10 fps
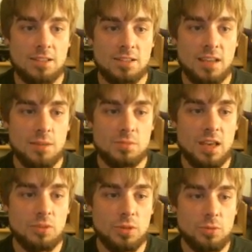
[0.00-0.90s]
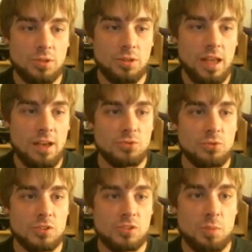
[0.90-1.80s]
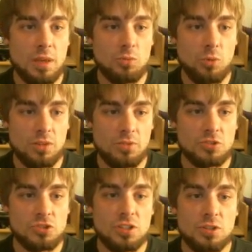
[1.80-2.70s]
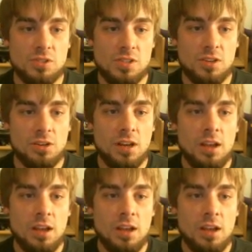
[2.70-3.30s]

slams and we will have to expend one of our shields here,